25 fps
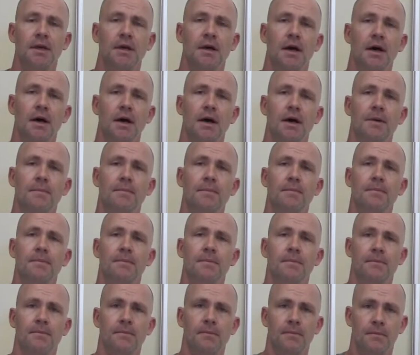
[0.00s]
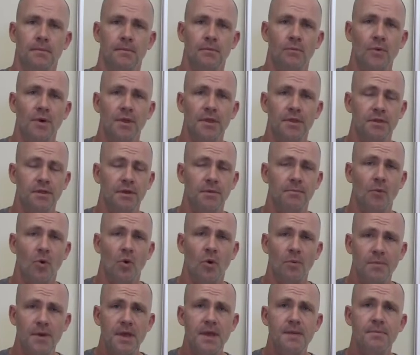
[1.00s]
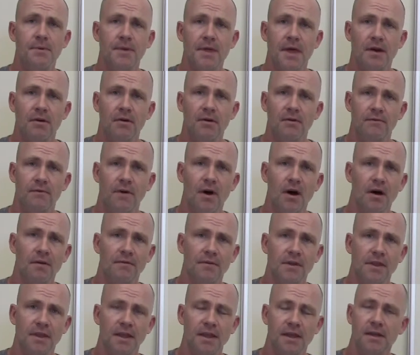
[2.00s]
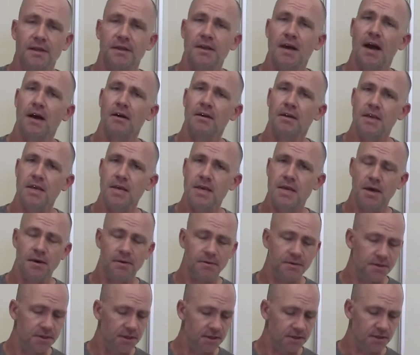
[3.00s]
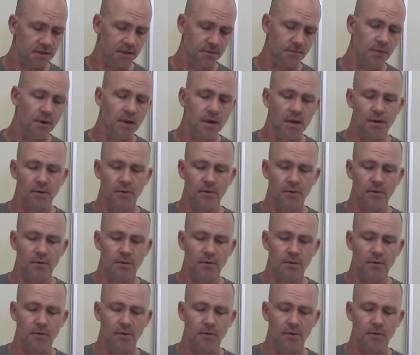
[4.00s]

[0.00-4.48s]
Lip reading: when the more people that are involved in the entire ecosystem,